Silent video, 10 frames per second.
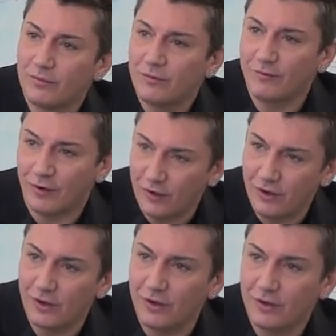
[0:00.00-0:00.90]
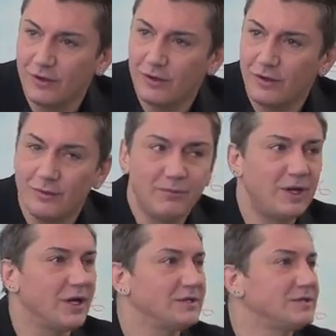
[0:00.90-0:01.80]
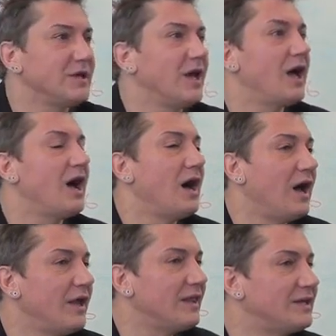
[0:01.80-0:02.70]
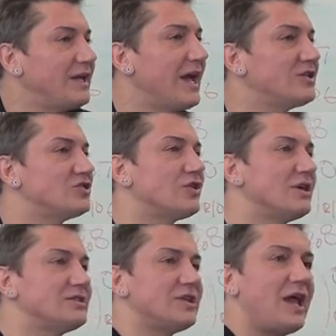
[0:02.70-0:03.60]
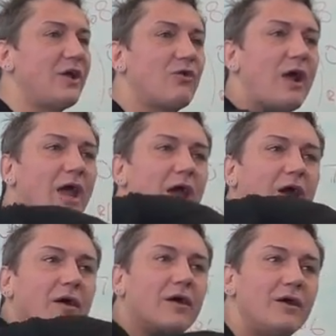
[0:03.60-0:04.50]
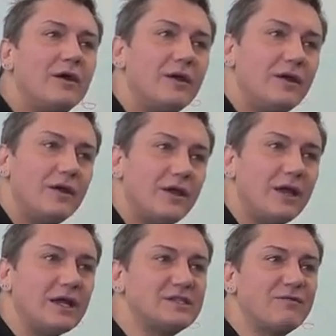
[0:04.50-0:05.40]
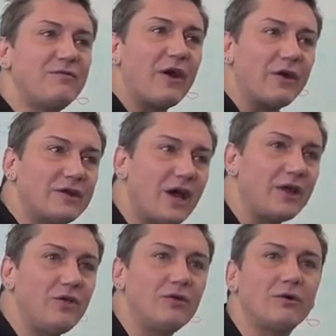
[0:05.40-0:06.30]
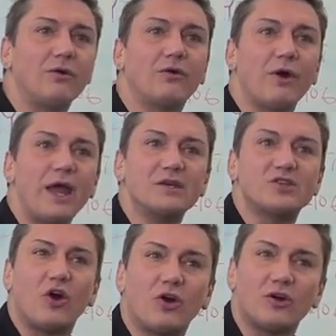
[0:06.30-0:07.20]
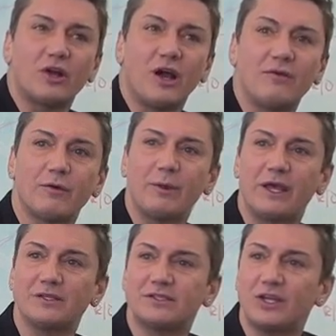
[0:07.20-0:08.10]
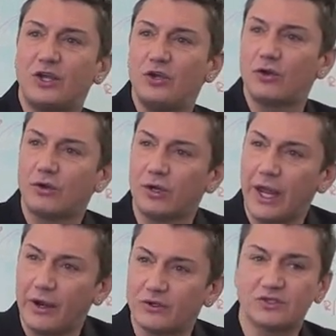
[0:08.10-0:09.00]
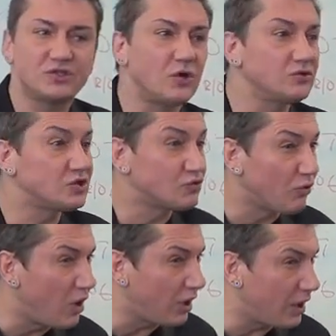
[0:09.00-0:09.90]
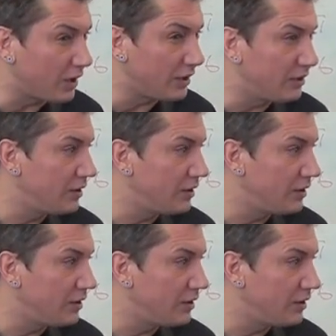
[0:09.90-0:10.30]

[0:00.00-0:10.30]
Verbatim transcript: for her because the texture is like gray hair. It's a very tight cuticle. Gray is harder to cover because the cuticle layer is so strong on it.